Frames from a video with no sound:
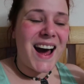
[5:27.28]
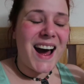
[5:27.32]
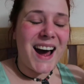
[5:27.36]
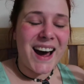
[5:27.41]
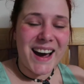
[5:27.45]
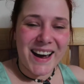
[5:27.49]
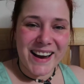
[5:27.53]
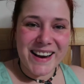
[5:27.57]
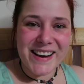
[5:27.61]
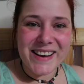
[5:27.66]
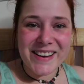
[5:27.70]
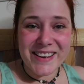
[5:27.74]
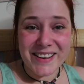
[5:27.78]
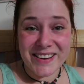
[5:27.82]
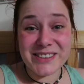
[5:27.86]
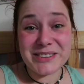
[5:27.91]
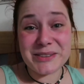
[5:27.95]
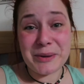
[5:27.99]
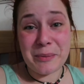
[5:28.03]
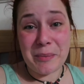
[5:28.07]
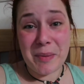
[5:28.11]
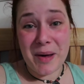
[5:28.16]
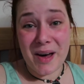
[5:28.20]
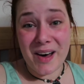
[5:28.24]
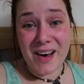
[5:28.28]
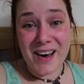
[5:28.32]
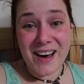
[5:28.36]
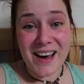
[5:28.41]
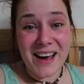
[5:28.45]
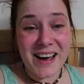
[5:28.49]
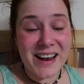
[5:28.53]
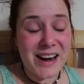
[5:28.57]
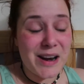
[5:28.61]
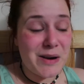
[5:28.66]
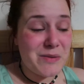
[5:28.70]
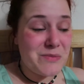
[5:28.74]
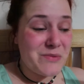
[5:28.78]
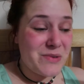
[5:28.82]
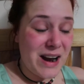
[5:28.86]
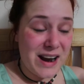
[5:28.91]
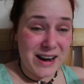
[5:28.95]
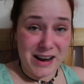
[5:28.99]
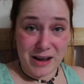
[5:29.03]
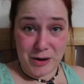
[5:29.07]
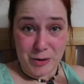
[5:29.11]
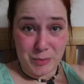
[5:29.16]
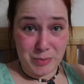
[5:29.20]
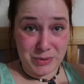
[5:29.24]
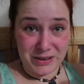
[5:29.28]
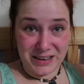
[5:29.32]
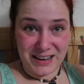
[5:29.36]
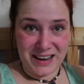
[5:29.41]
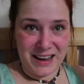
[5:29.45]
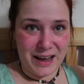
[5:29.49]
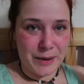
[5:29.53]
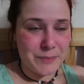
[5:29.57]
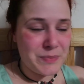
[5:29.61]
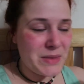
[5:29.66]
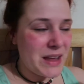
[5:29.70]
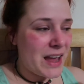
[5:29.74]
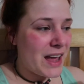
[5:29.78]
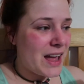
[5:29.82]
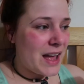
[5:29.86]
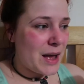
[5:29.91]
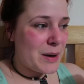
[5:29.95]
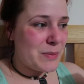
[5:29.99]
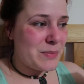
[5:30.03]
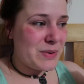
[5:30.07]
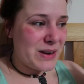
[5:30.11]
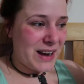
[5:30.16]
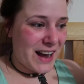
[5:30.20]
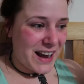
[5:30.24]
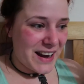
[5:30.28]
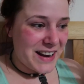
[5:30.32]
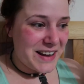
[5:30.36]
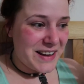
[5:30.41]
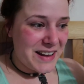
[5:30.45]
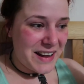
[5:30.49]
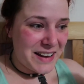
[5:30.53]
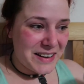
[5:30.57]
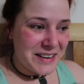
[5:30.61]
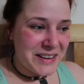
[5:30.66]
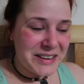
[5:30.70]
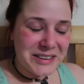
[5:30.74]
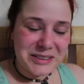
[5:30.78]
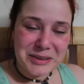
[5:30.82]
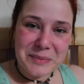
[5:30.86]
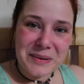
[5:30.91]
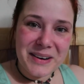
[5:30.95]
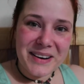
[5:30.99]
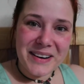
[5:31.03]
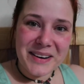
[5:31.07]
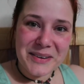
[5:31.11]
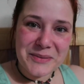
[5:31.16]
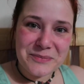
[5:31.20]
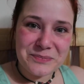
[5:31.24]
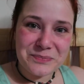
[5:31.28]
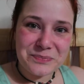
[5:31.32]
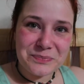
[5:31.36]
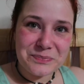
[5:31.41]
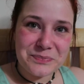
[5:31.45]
I curled a bar, and I'll put it here, but I curled a bar.